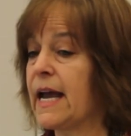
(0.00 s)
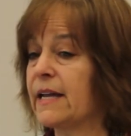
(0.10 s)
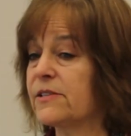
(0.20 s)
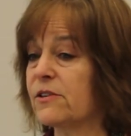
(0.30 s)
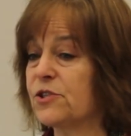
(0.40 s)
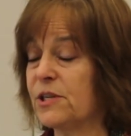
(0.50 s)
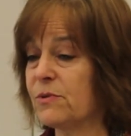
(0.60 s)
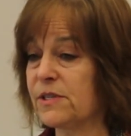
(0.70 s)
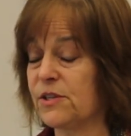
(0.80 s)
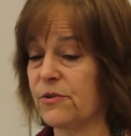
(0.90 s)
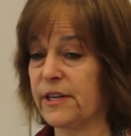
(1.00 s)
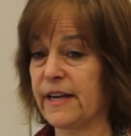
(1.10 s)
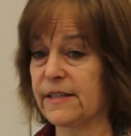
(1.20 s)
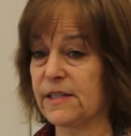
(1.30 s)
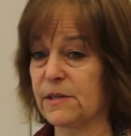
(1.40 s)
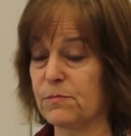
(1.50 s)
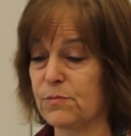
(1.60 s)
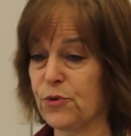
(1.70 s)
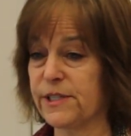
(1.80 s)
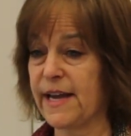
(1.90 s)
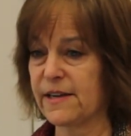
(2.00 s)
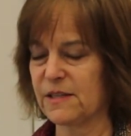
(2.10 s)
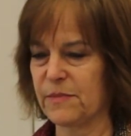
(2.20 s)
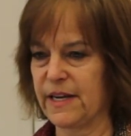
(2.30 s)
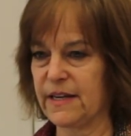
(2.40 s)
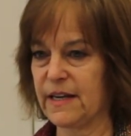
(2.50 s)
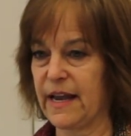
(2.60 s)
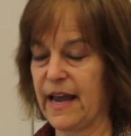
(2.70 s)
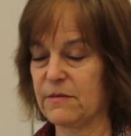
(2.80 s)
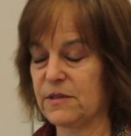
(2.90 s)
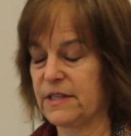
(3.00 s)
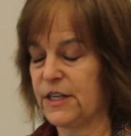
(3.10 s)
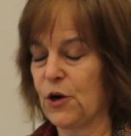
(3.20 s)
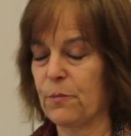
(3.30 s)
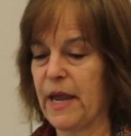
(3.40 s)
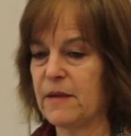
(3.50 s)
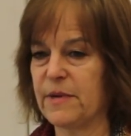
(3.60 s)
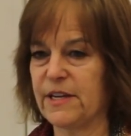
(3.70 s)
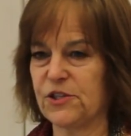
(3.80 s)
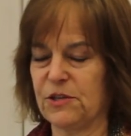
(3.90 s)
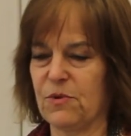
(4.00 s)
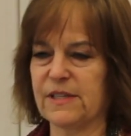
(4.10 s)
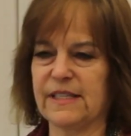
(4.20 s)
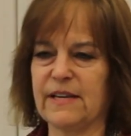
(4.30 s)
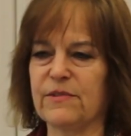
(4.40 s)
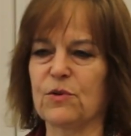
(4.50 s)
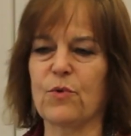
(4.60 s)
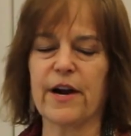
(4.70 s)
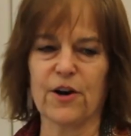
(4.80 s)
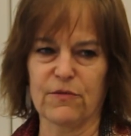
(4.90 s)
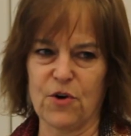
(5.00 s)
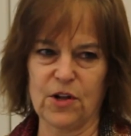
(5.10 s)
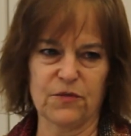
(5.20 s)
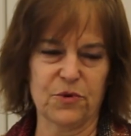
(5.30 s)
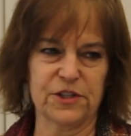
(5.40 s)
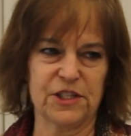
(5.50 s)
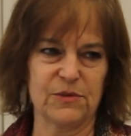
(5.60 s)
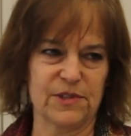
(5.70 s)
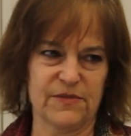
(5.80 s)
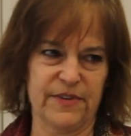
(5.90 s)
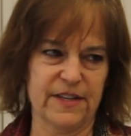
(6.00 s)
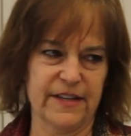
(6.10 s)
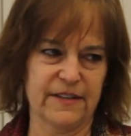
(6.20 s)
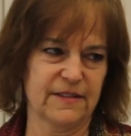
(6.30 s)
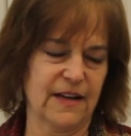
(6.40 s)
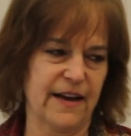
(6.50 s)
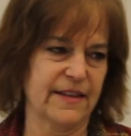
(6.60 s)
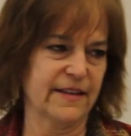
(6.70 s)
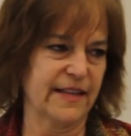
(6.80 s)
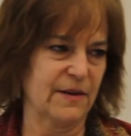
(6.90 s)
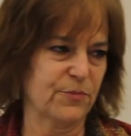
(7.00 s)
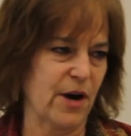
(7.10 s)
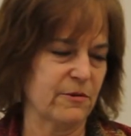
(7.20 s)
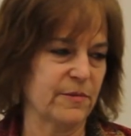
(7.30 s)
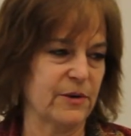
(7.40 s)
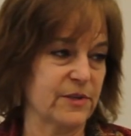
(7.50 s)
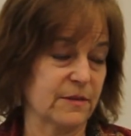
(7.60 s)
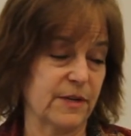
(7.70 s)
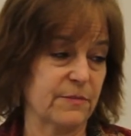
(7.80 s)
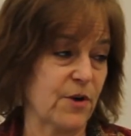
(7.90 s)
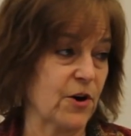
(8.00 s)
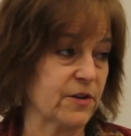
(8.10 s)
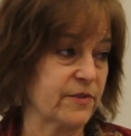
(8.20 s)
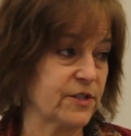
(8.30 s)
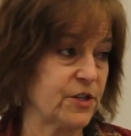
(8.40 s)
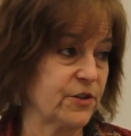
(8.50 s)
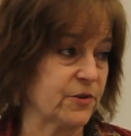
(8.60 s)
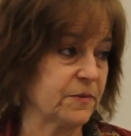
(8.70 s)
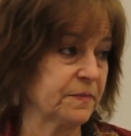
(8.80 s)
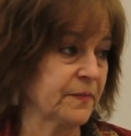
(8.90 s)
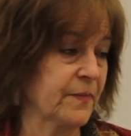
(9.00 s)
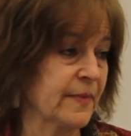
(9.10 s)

And so she was doing it to protect me. And, you know, maybe she wasn't even aware of all of what she was feeling. I think that probably was a big part of it too.